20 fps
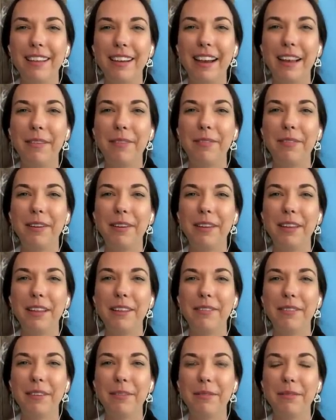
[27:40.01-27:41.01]
And I feel
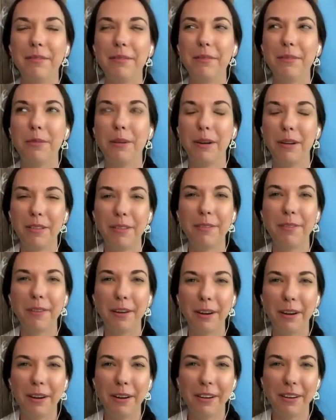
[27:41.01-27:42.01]
even worse
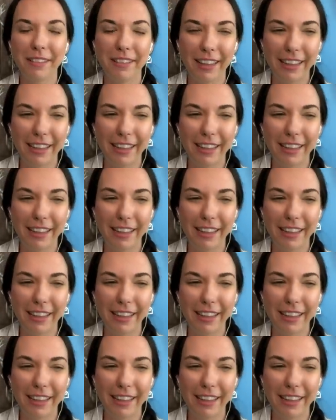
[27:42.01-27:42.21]
for her.